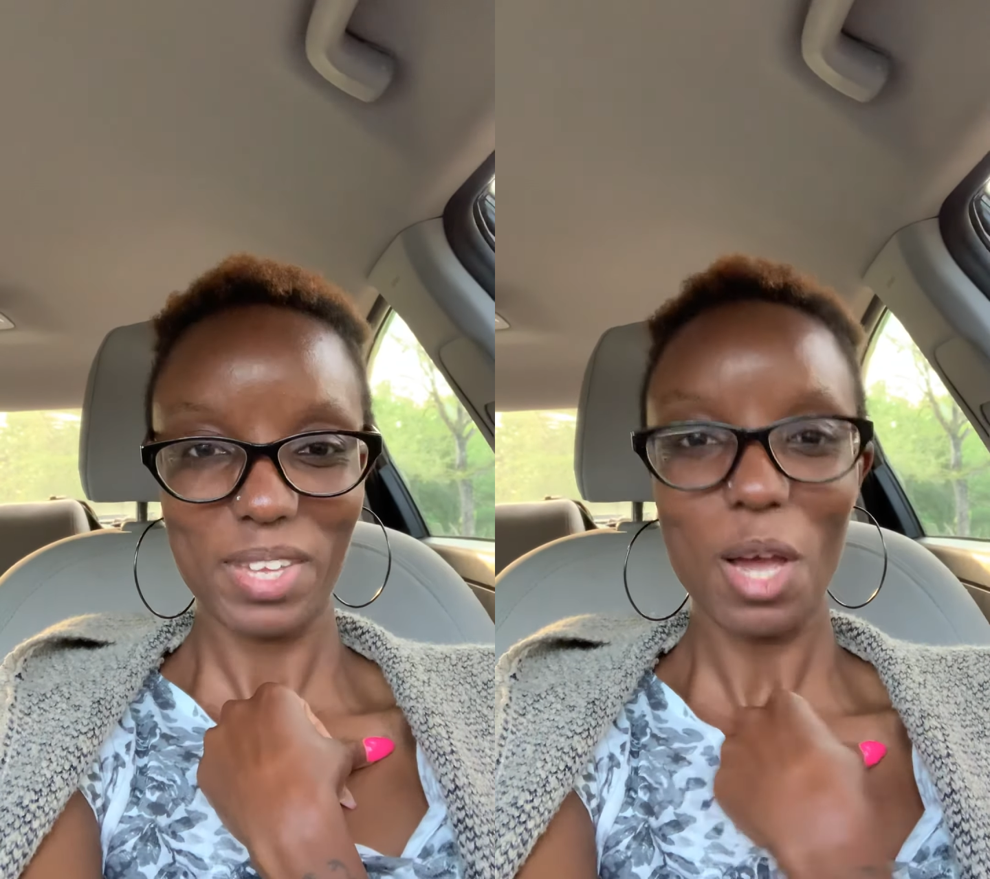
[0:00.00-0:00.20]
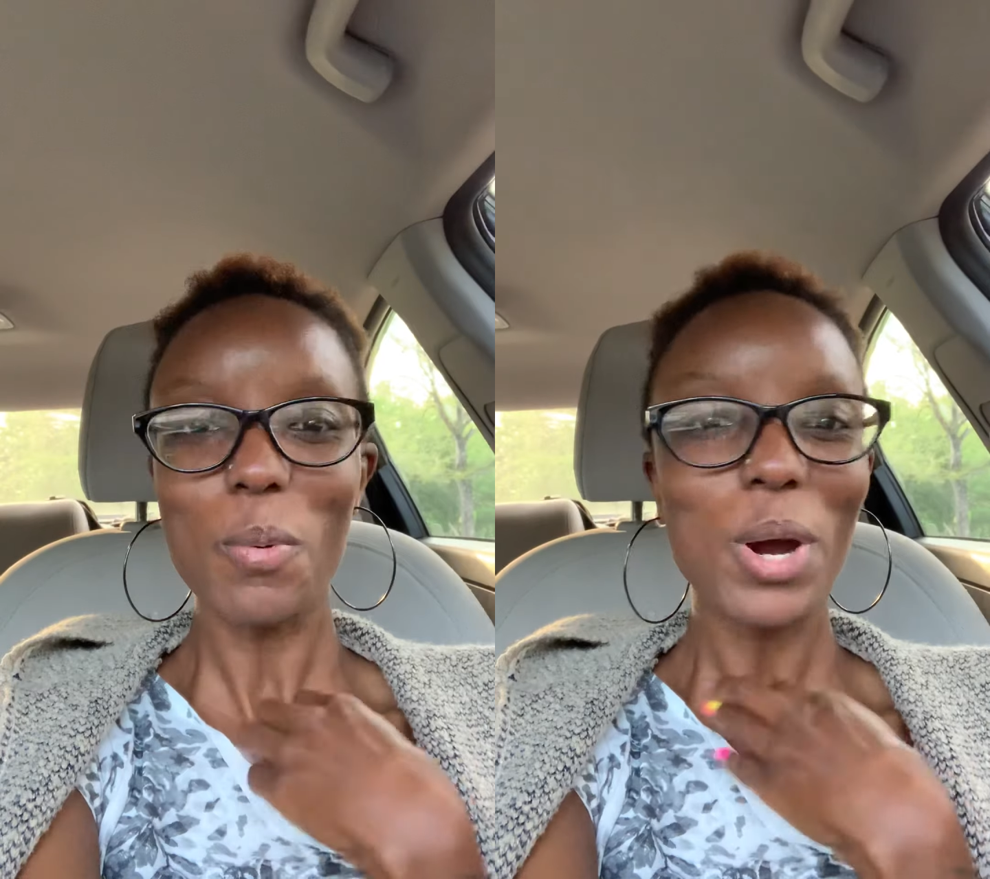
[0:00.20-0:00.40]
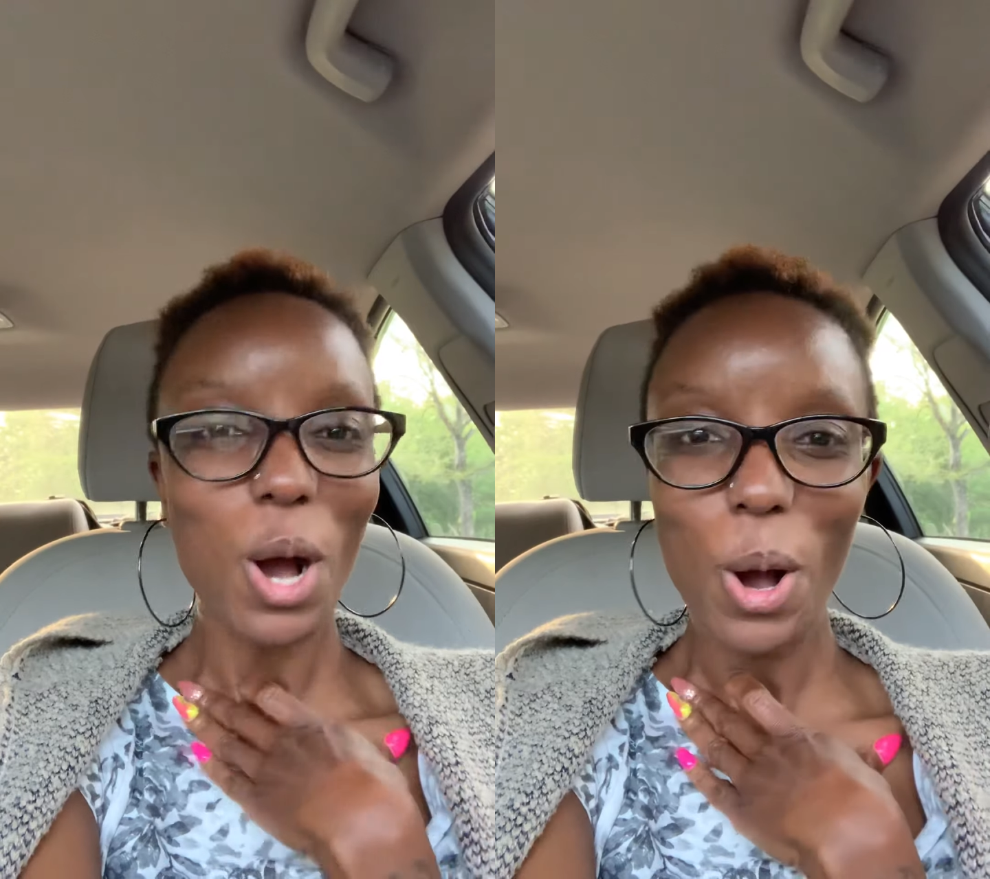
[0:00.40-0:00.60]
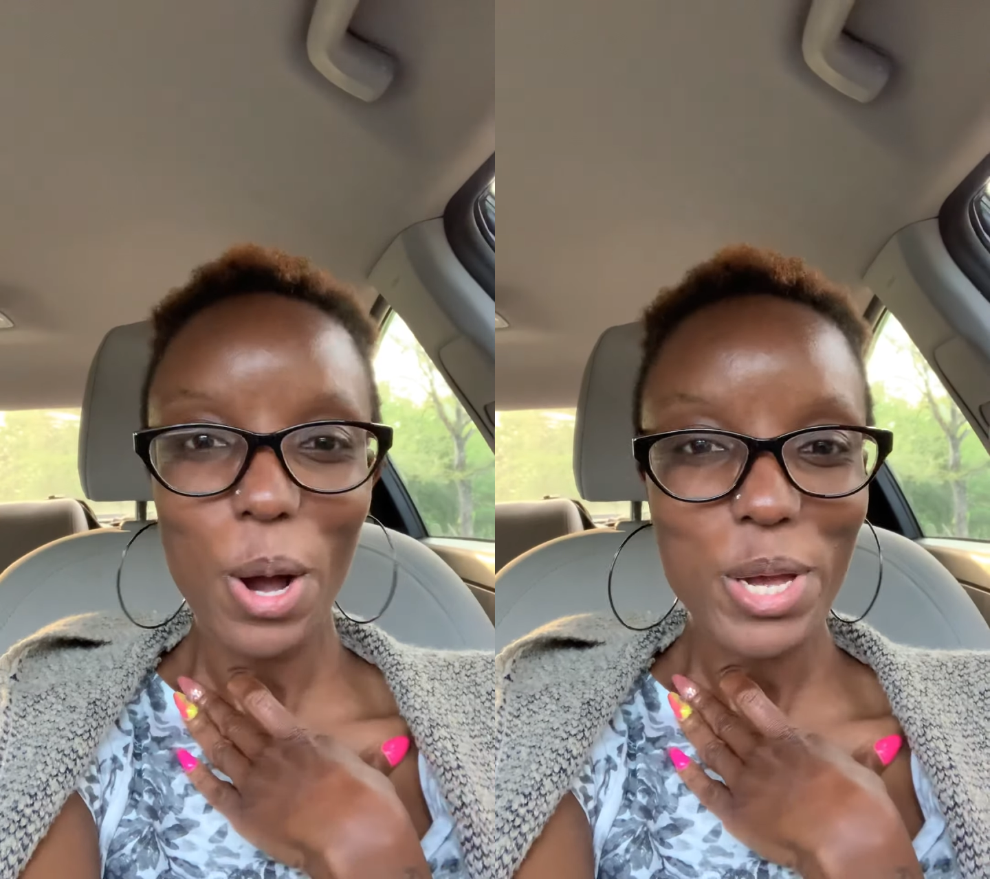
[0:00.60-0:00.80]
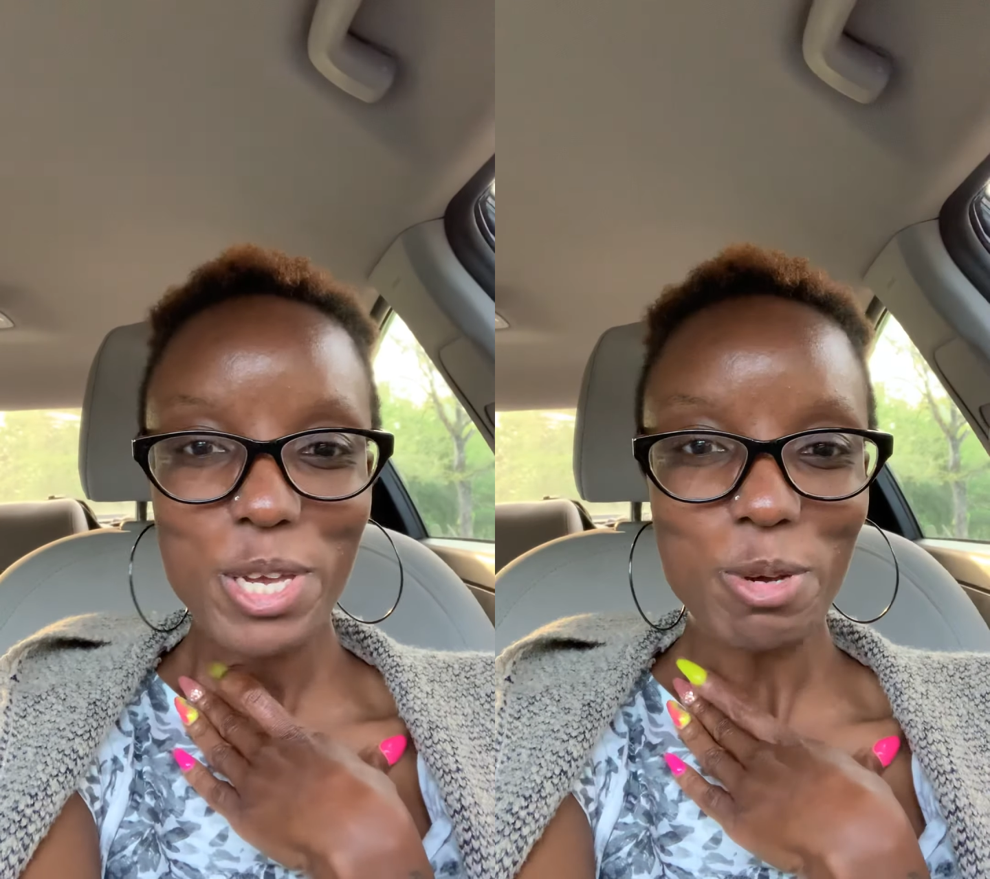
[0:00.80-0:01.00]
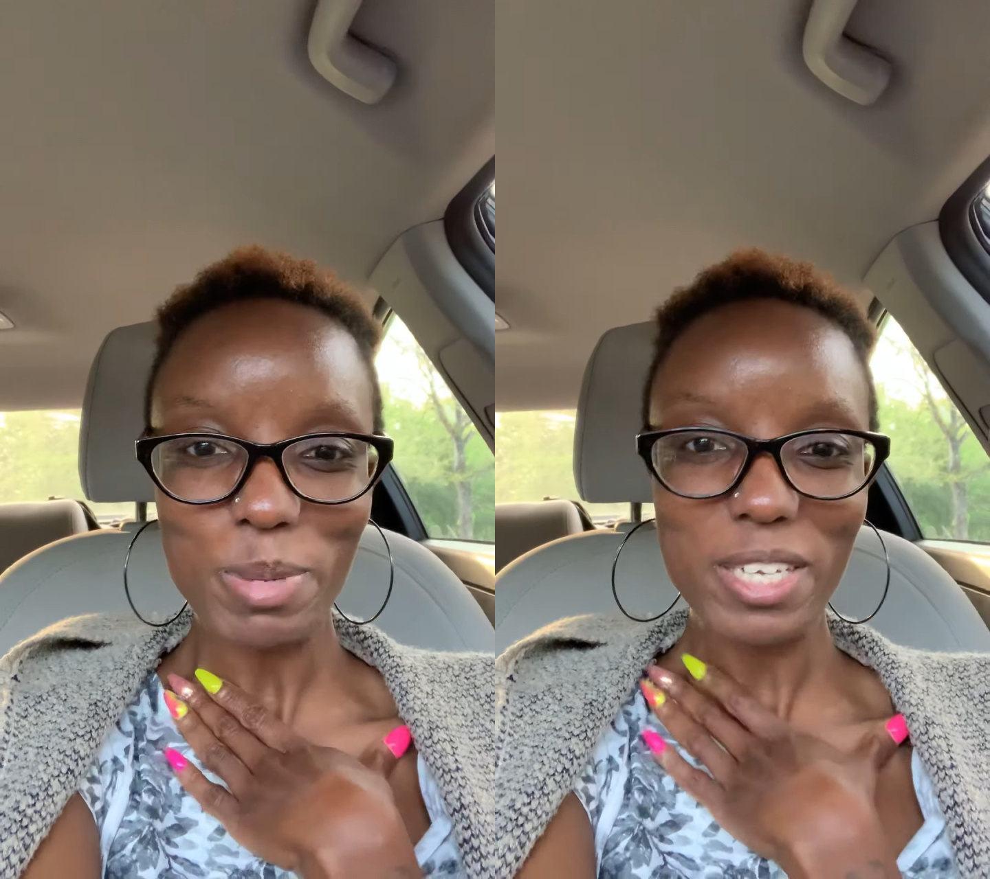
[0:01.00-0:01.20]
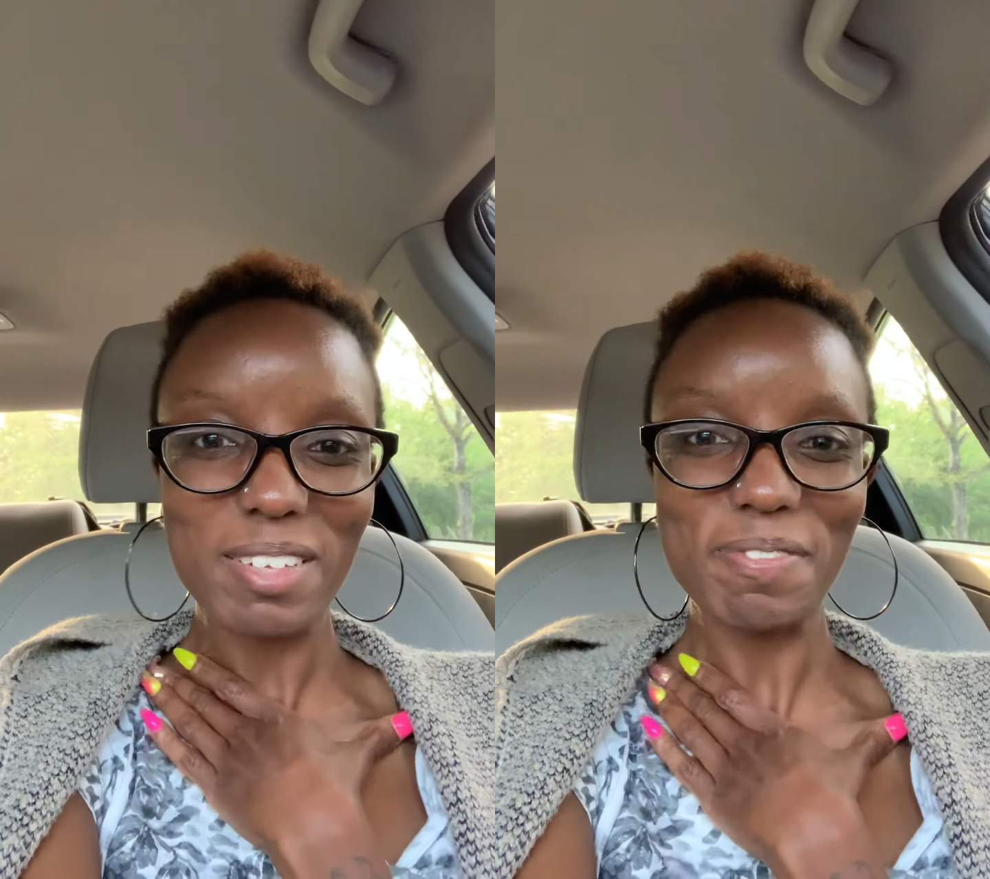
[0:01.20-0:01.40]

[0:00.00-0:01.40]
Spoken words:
we're all human,